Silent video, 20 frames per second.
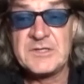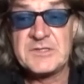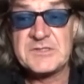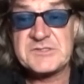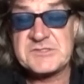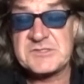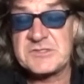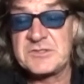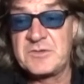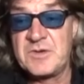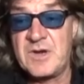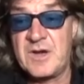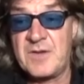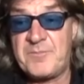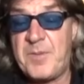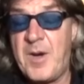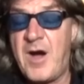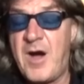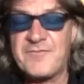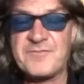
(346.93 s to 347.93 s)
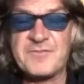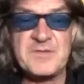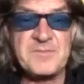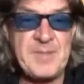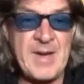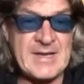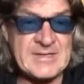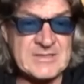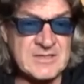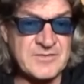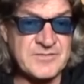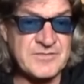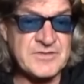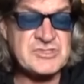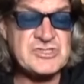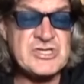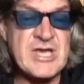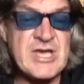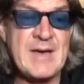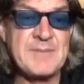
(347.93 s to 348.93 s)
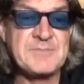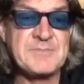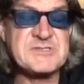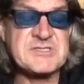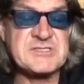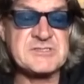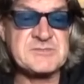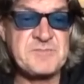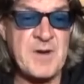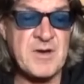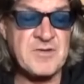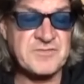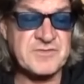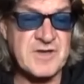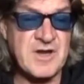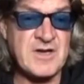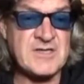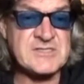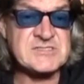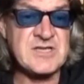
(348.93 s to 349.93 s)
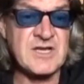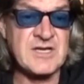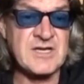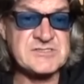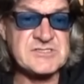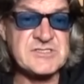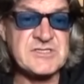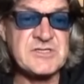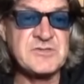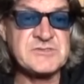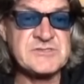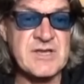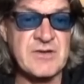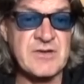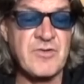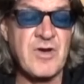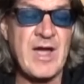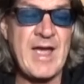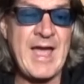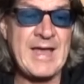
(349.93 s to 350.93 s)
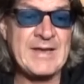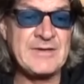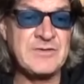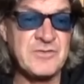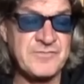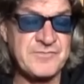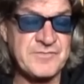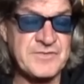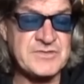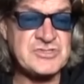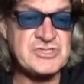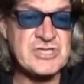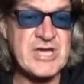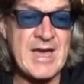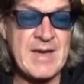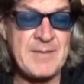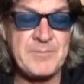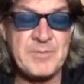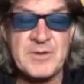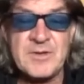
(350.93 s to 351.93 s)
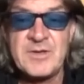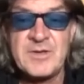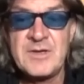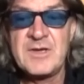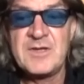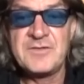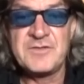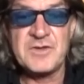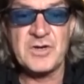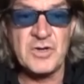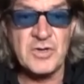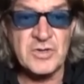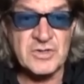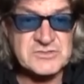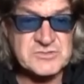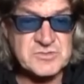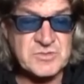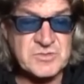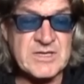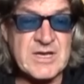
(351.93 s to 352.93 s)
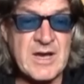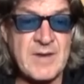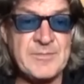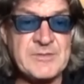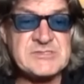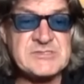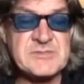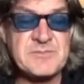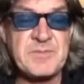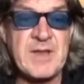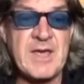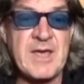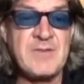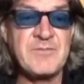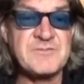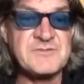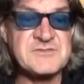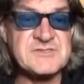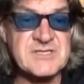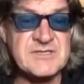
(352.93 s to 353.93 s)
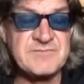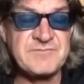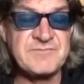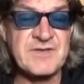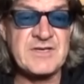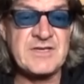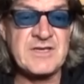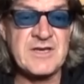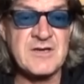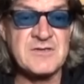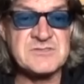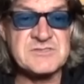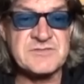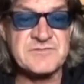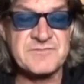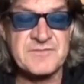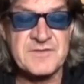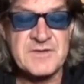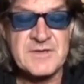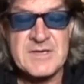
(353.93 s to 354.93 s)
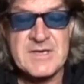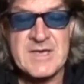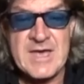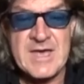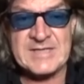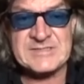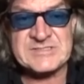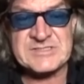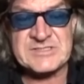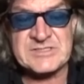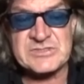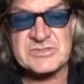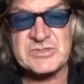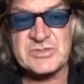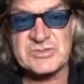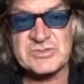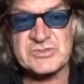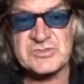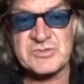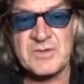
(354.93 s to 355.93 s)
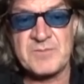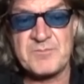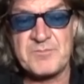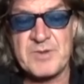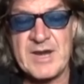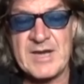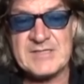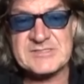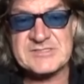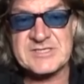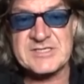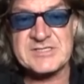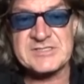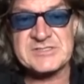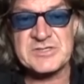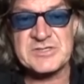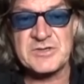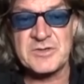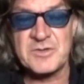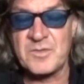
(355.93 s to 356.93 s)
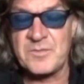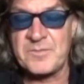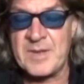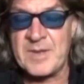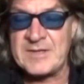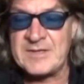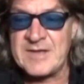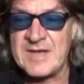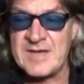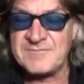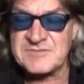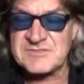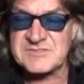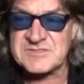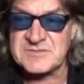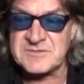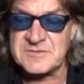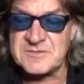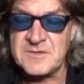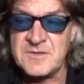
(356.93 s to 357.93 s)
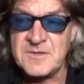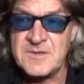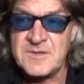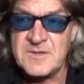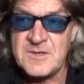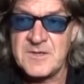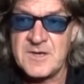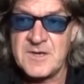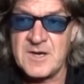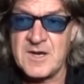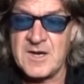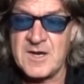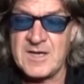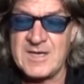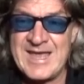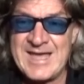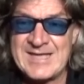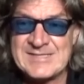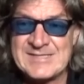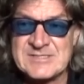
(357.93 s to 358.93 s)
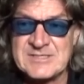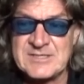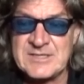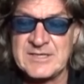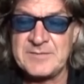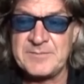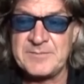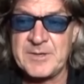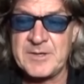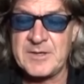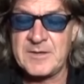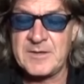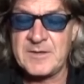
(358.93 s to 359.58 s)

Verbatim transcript: to, apart from the battle of the jabs, because both guys like to use their right hand off the jab, the hooks will come into play. We've seen videos of Anthony Joshua practicing his hook with Ben Davison uh, latterly. But